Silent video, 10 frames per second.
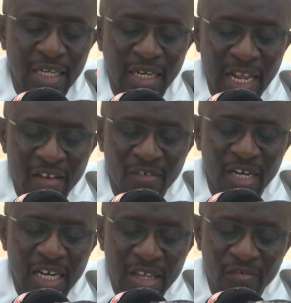never
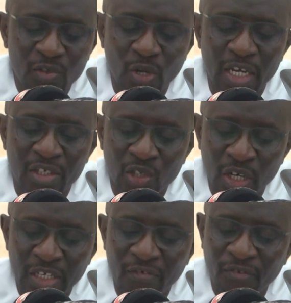lived to
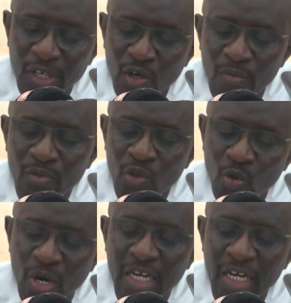enjoy the freedom you